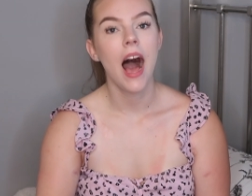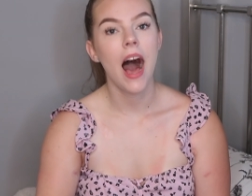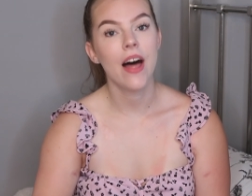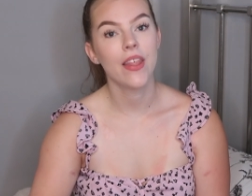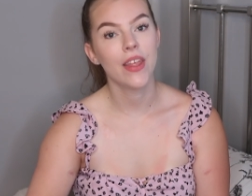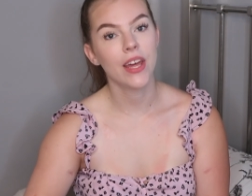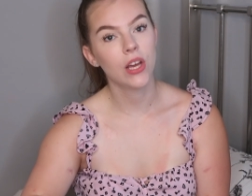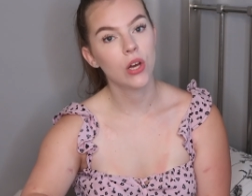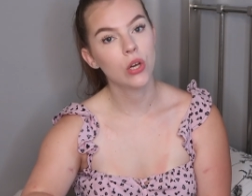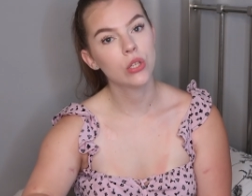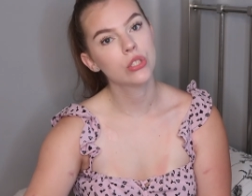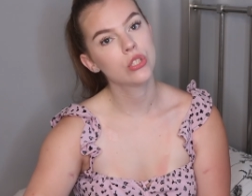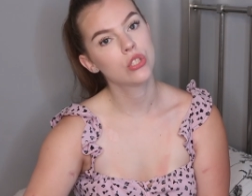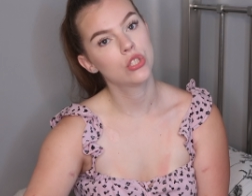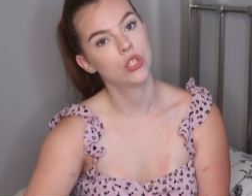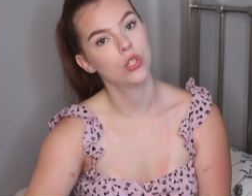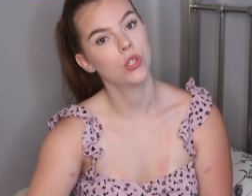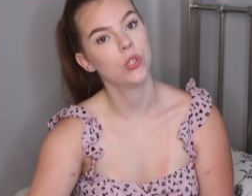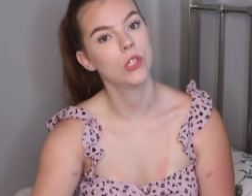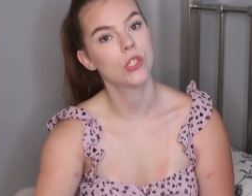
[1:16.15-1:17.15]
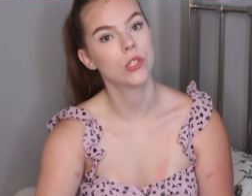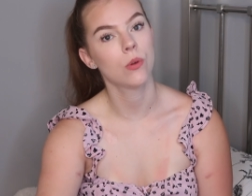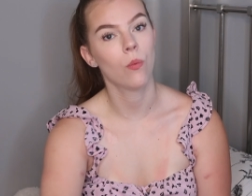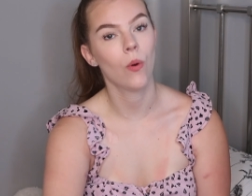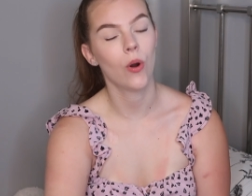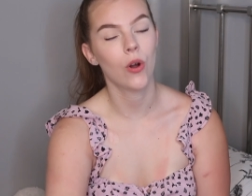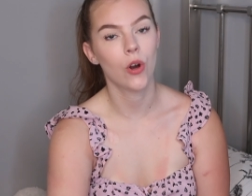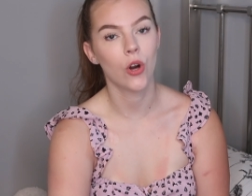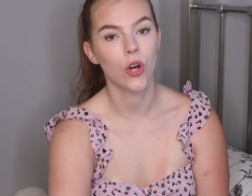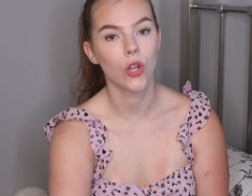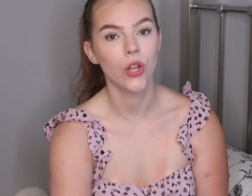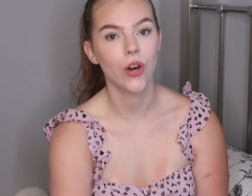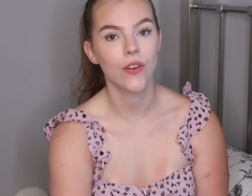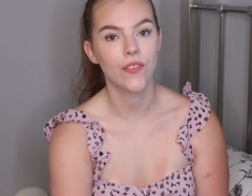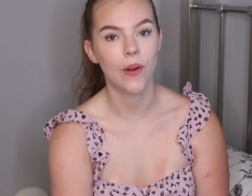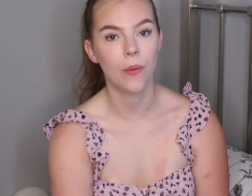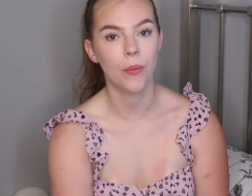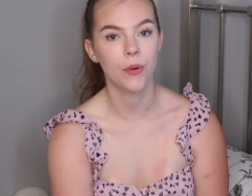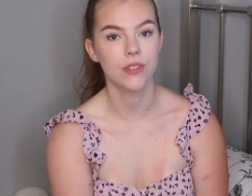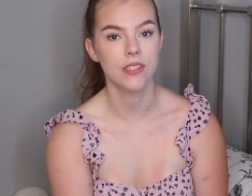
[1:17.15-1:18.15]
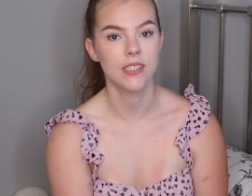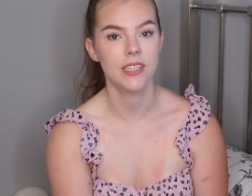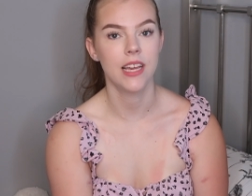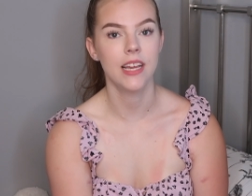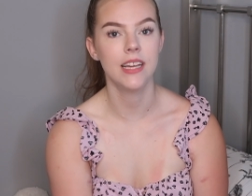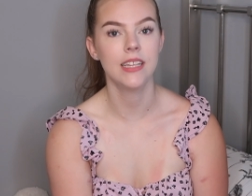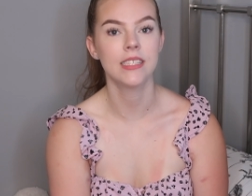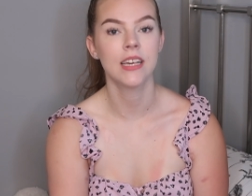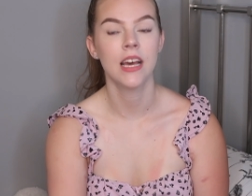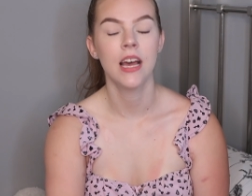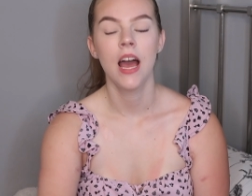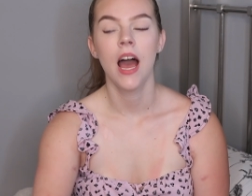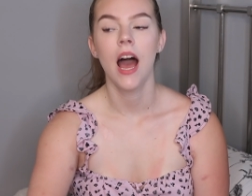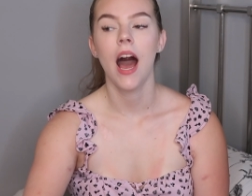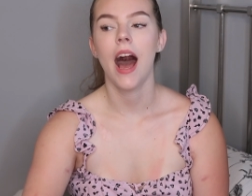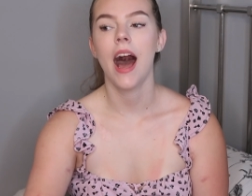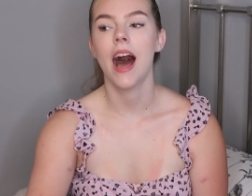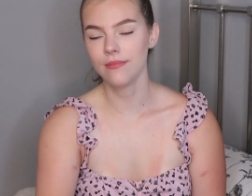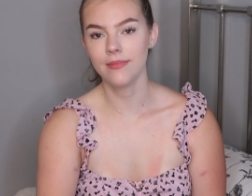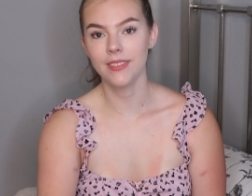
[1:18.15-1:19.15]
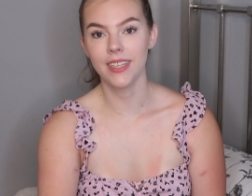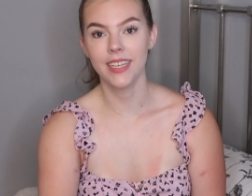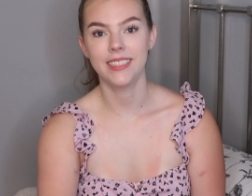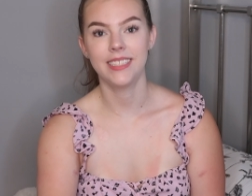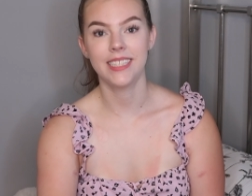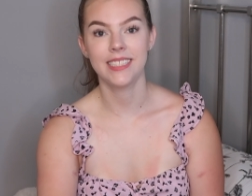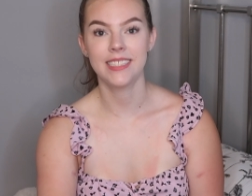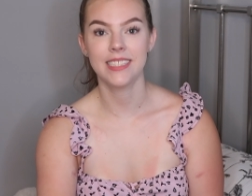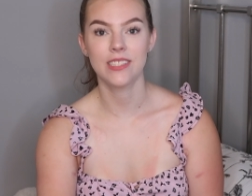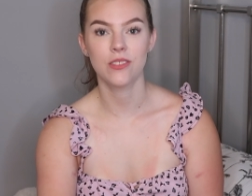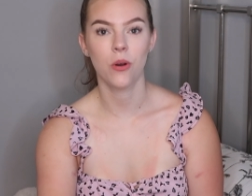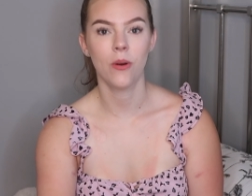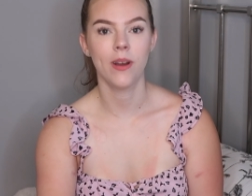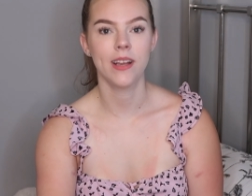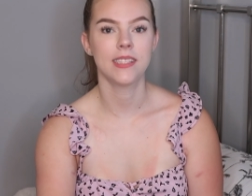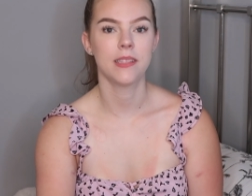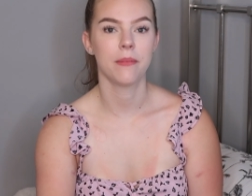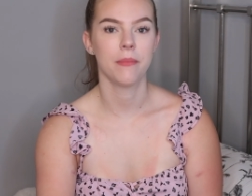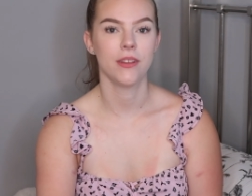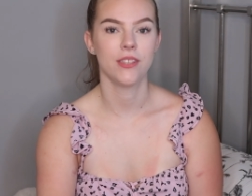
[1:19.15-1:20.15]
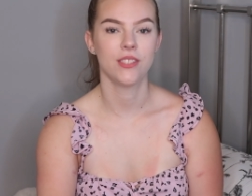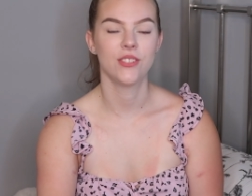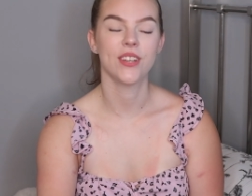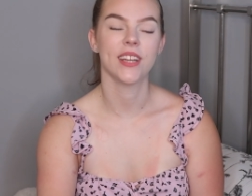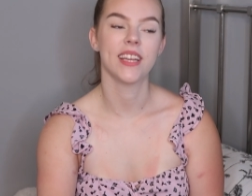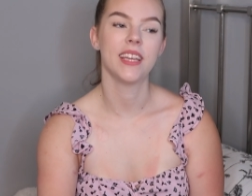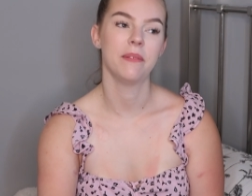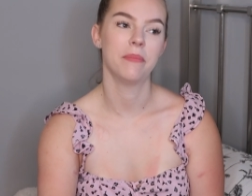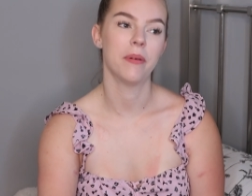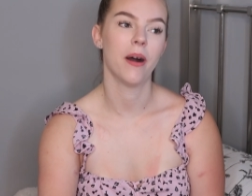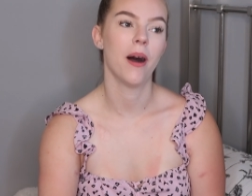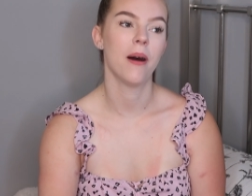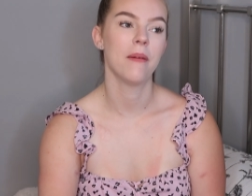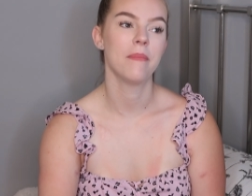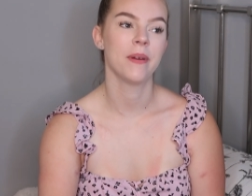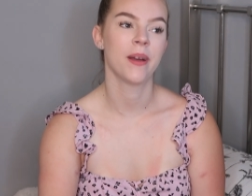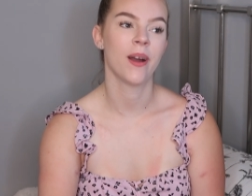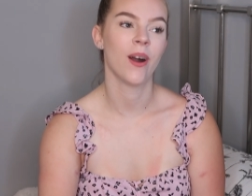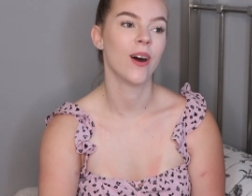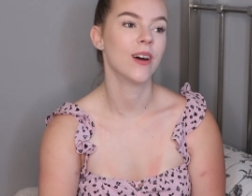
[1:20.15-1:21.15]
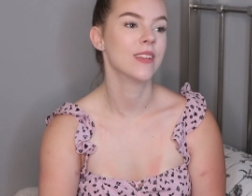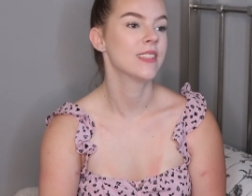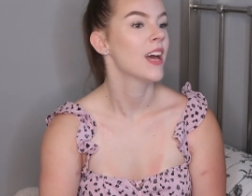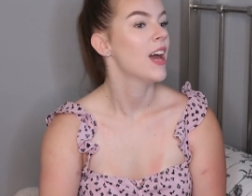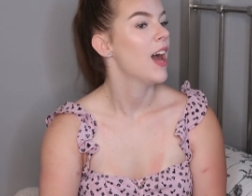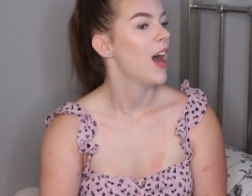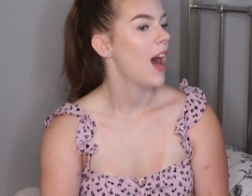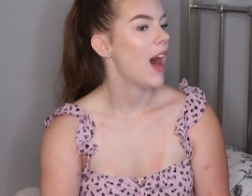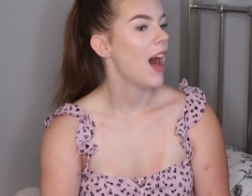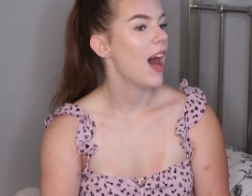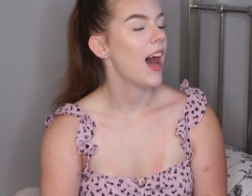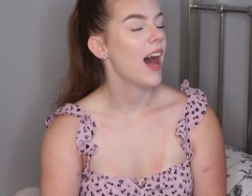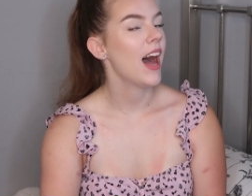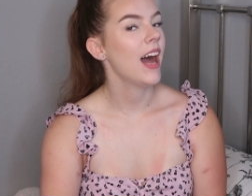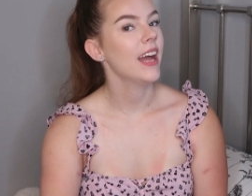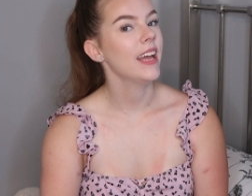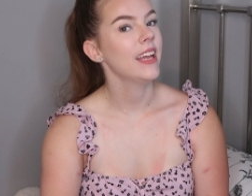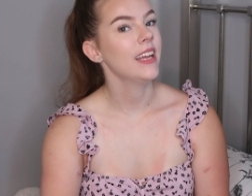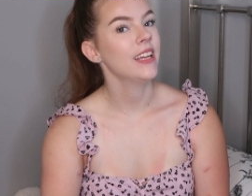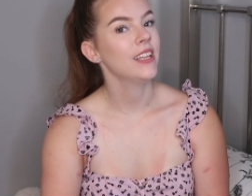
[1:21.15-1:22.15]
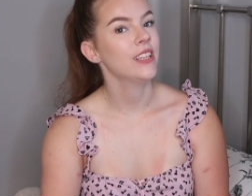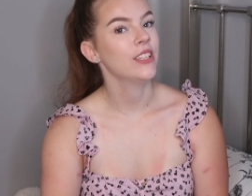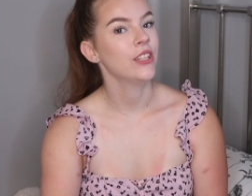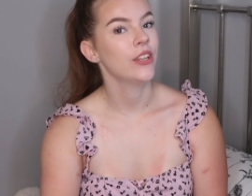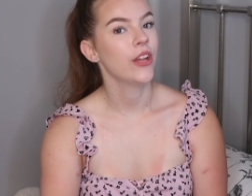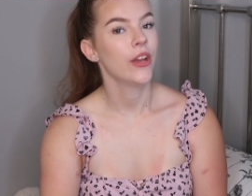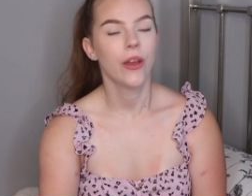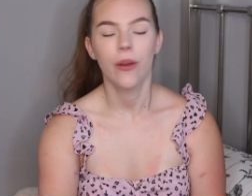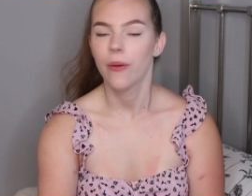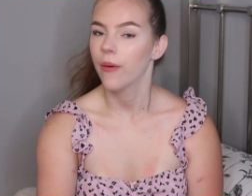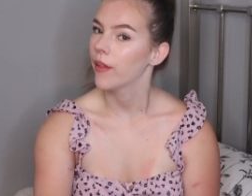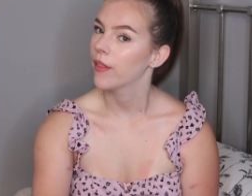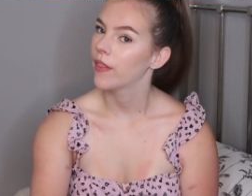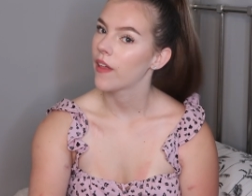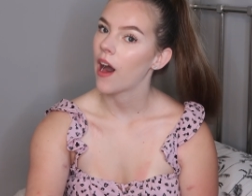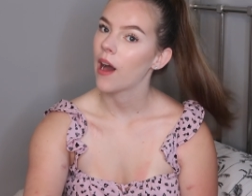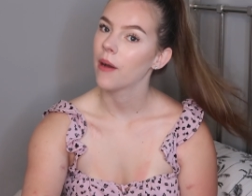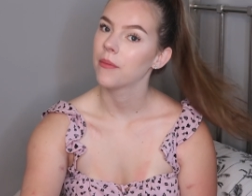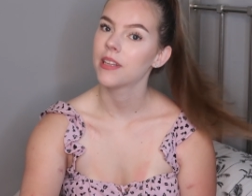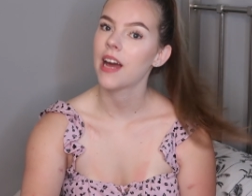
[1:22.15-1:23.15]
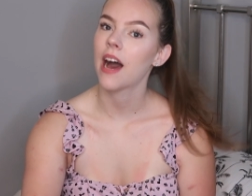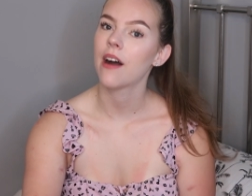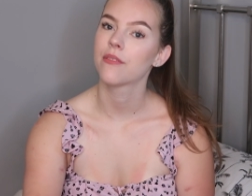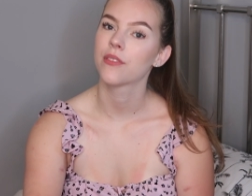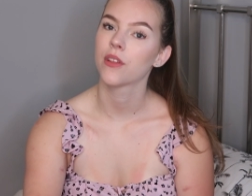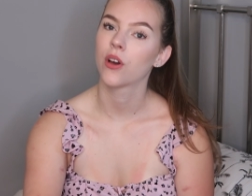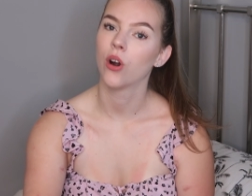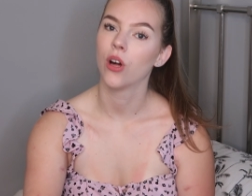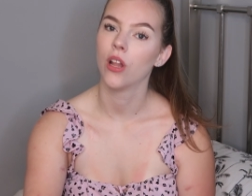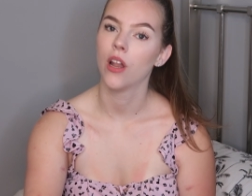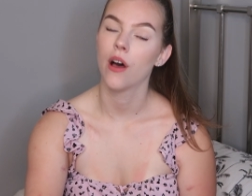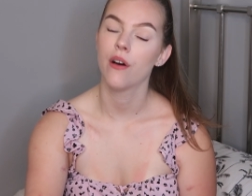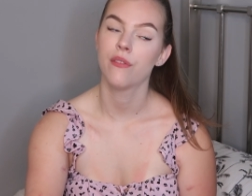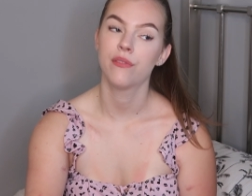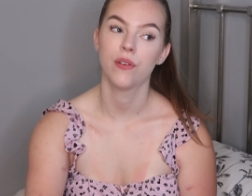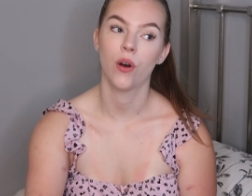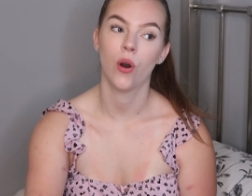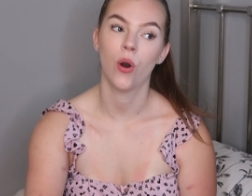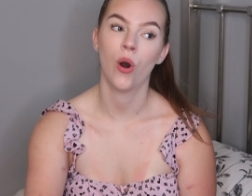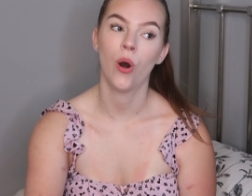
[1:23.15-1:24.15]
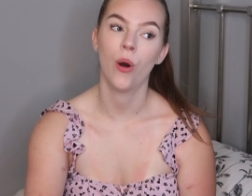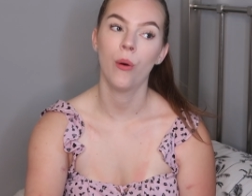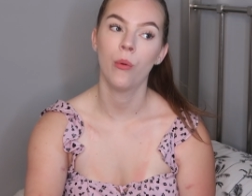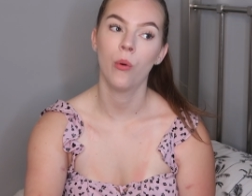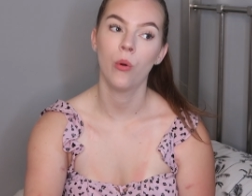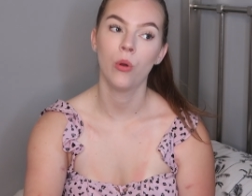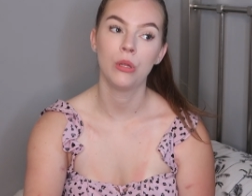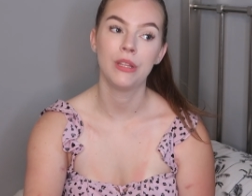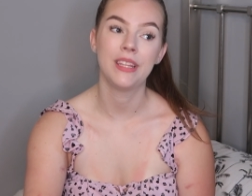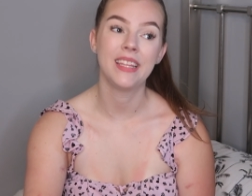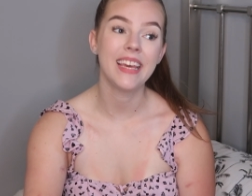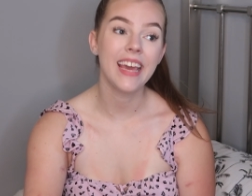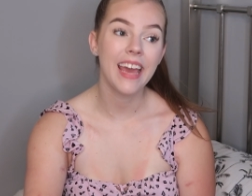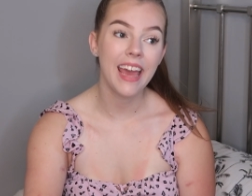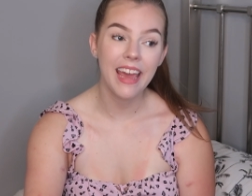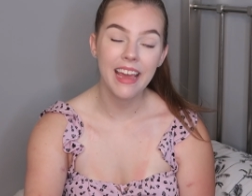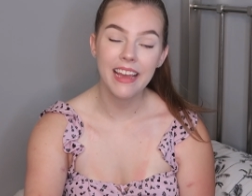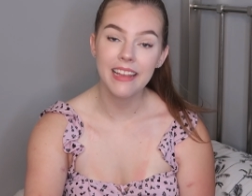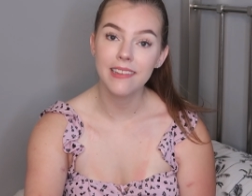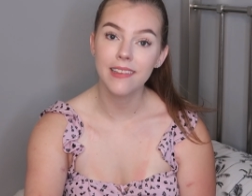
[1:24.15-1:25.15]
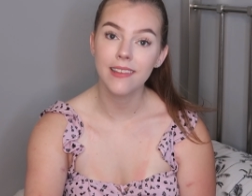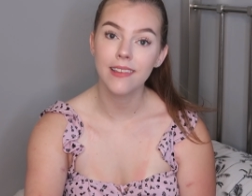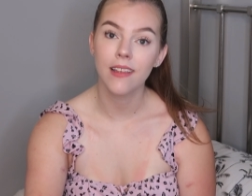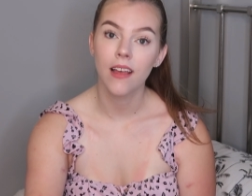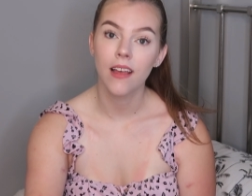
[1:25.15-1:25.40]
I then got to choose what colour I wanted, and this is always the most tricky part because I knew that I would have the colour for years,